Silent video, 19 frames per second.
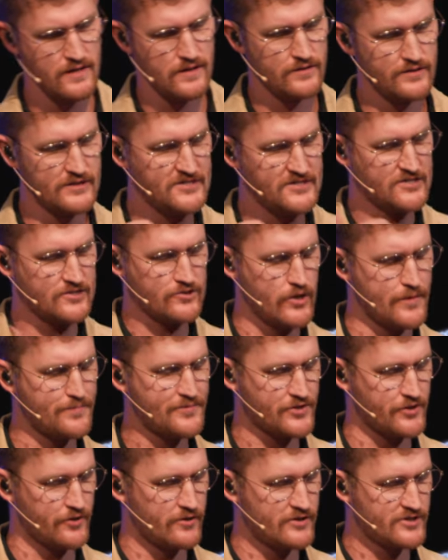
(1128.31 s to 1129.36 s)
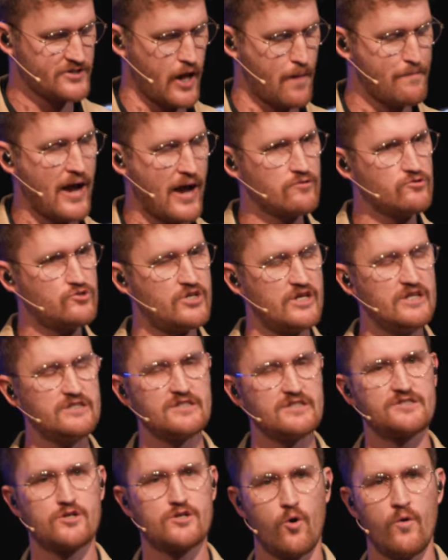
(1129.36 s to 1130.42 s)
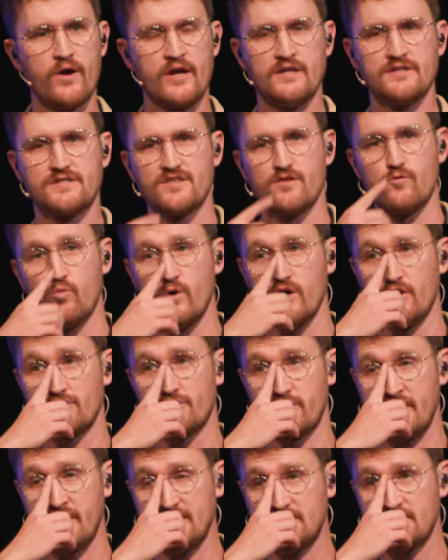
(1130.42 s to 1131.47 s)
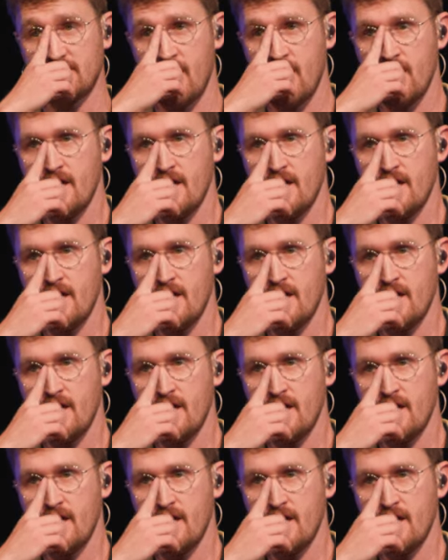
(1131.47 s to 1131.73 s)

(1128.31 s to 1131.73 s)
the scriptures about Jesus going into the wilderness,